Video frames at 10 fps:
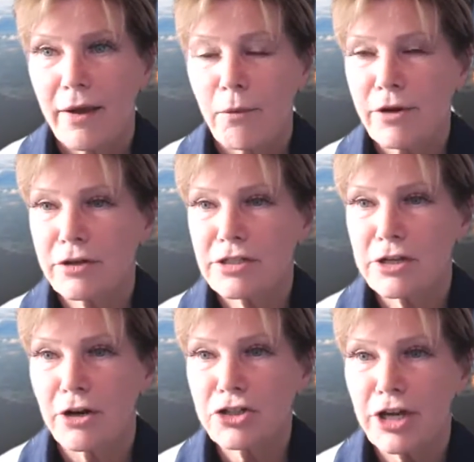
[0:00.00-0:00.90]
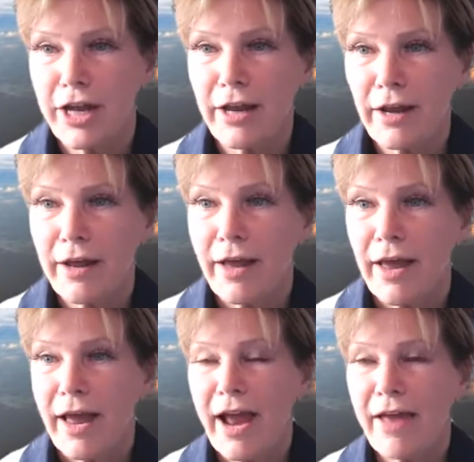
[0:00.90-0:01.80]
when you're searching,
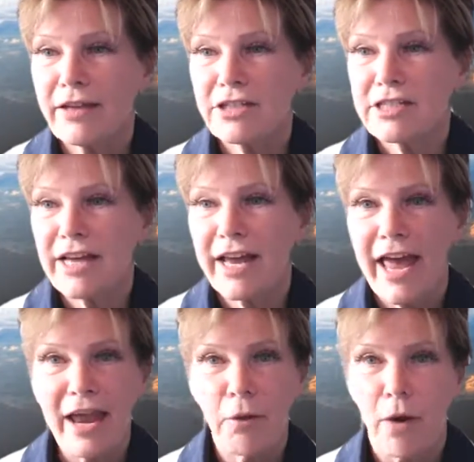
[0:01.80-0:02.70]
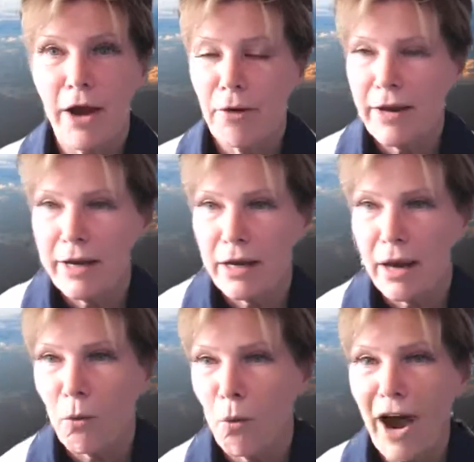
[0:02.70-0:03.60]
and then just say, hey, why do I need a,
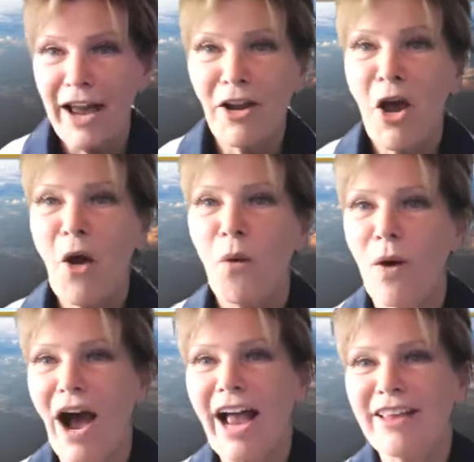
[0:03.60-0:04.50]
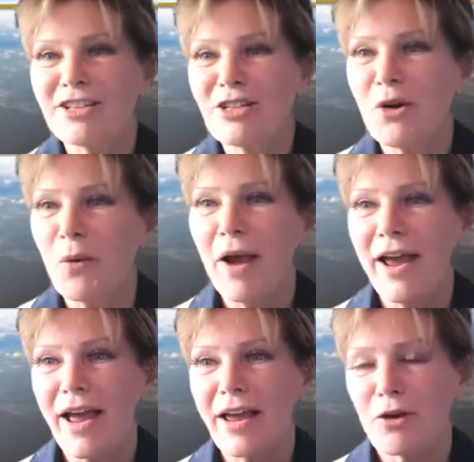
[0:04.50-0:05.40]
why? There's no
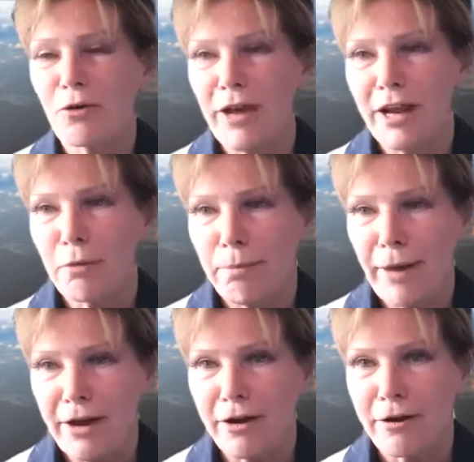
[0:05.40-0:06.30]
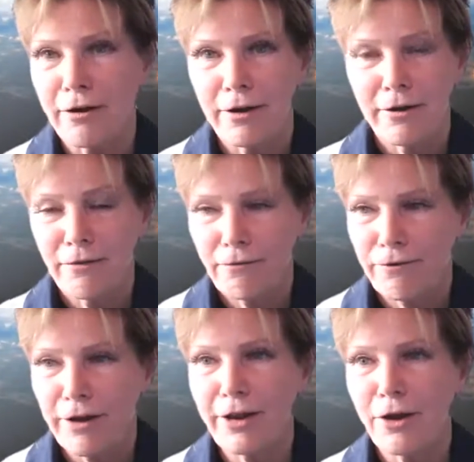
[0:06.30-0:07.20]
way I could create a better
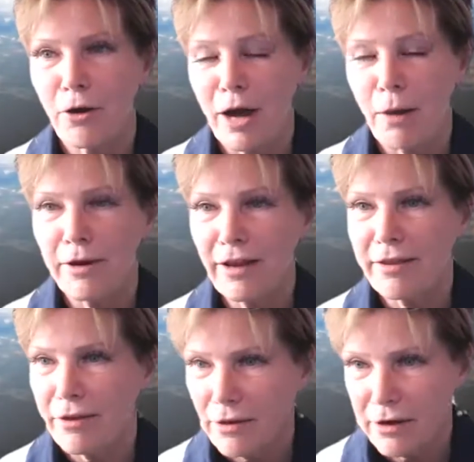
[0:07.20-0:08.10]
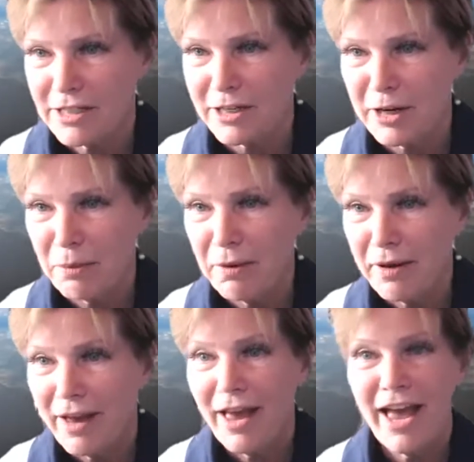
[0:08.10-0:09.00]
video company than YouTube.
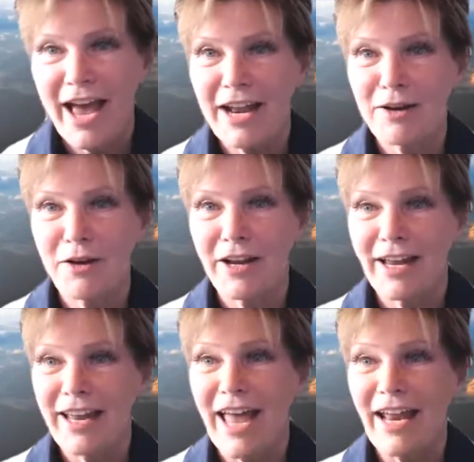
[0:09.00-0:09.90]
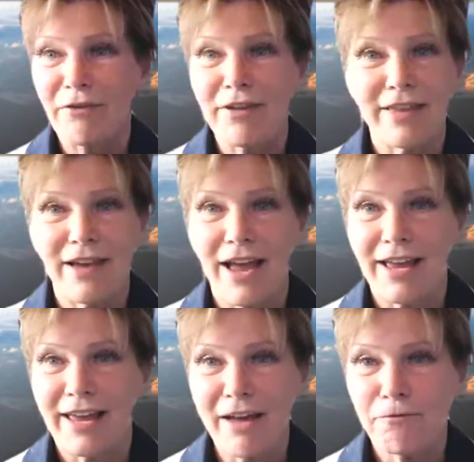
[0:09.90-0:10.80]
And I'm going to, and everything I
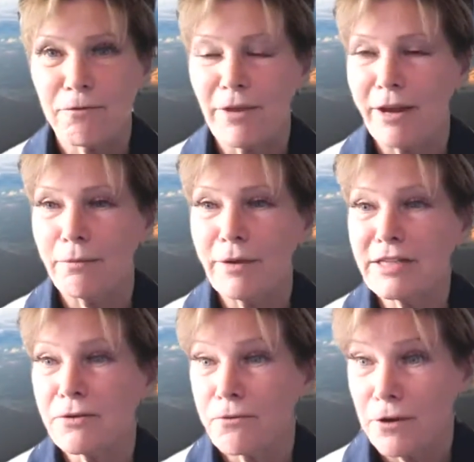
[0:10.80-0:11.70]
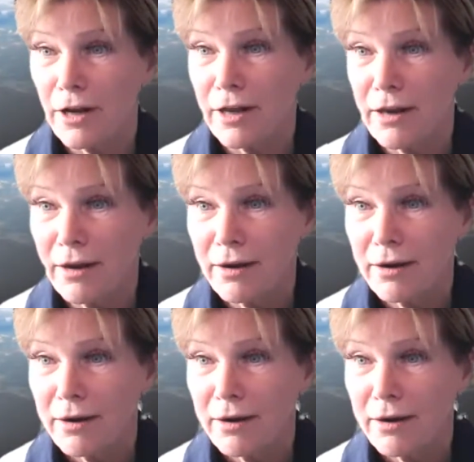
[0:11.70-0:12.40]
get from them is free.